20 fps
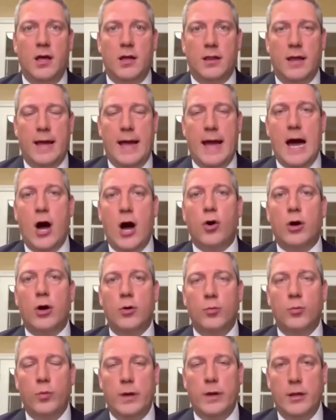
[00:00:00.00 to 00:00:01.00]
Like, how
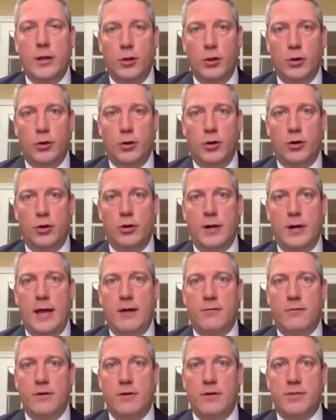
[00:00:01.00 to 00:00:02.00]
can we learn
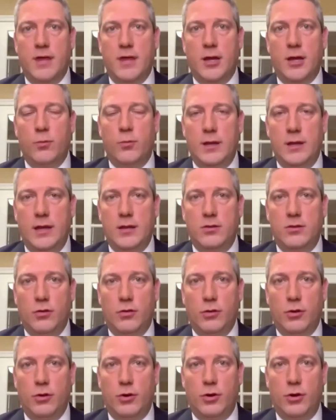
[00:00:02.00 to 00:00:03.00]
everything we need
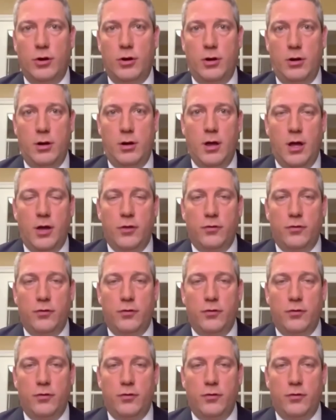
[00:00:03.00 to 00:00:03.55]
to learn